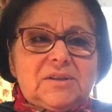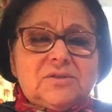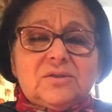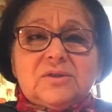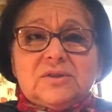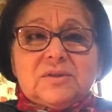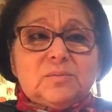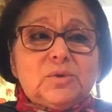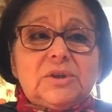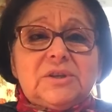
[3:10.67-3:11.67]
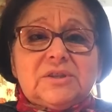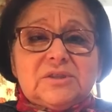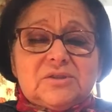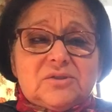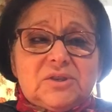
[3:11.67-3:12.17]
It's not the bully in
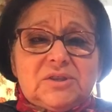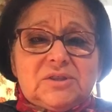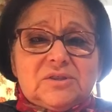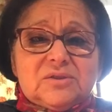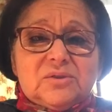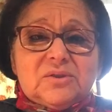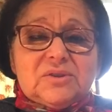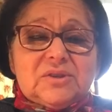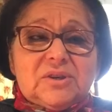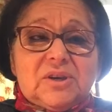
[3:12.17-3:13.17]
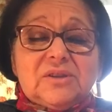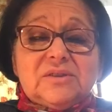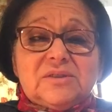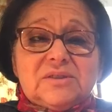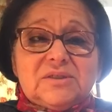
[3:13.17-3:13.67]
the street, it's not the
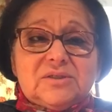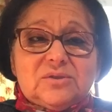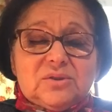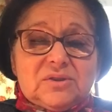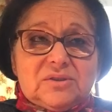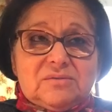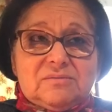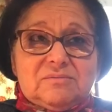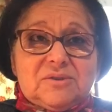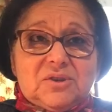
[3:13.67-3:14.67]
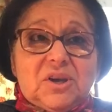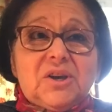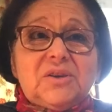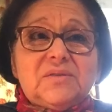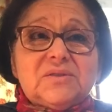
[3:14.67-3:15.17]
guns, it's not the
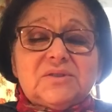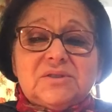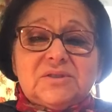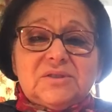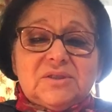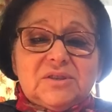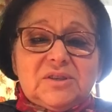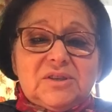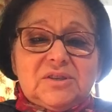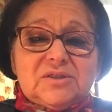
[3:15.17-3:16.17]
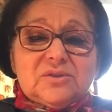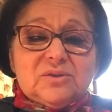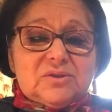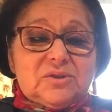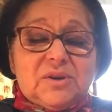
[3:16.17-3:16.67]
knives, it's
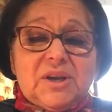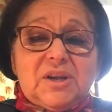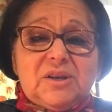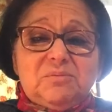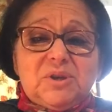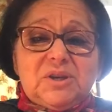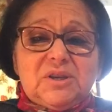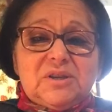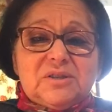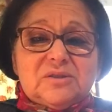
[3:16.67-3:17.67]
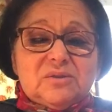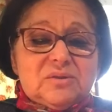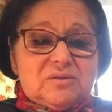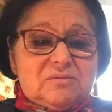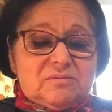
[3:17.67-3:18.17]
not your enemy, it's not